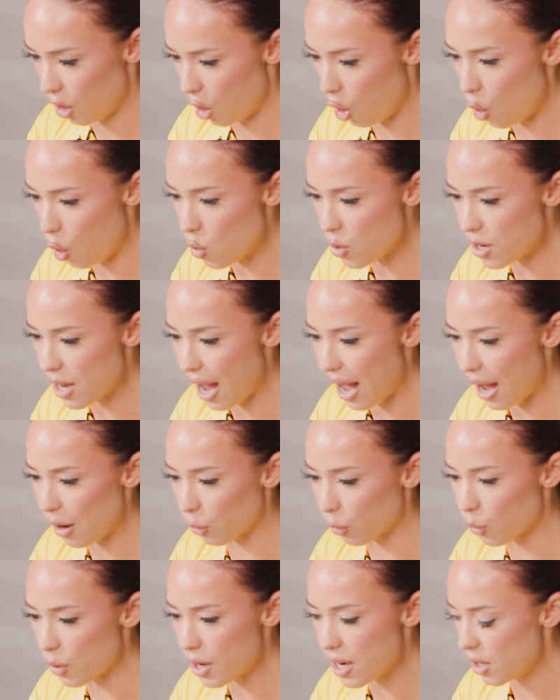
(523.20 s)
Oh
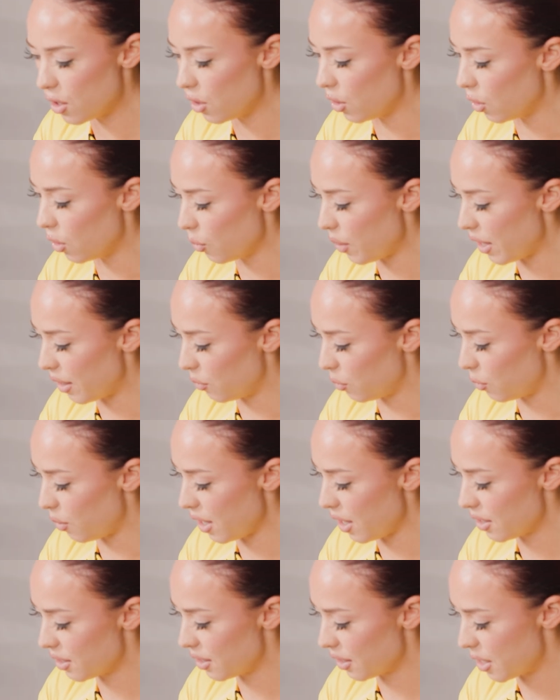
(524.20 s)
yeah, real. Wait,
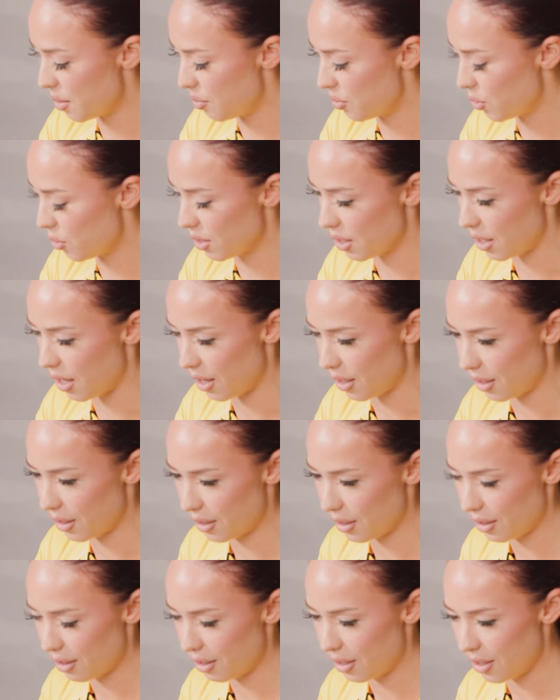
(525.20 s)
why does it keep doing that?
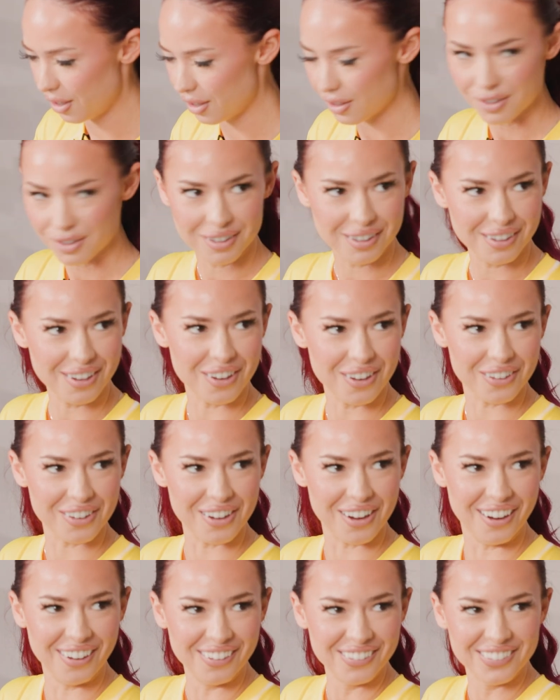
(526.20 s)
Oh
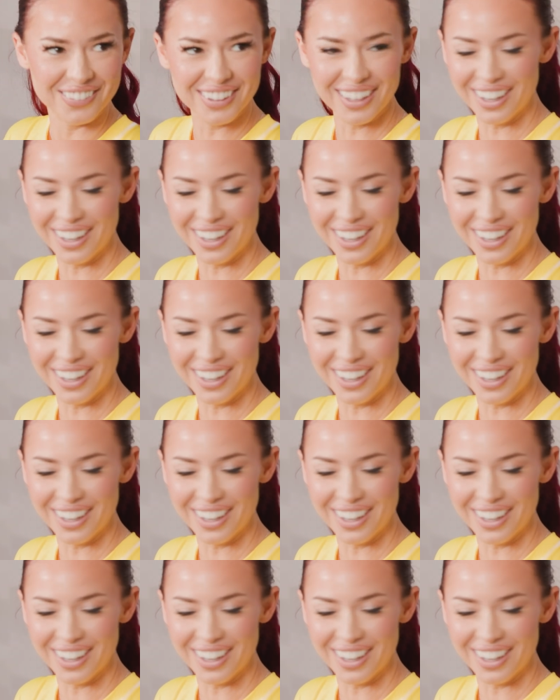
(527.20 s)
no.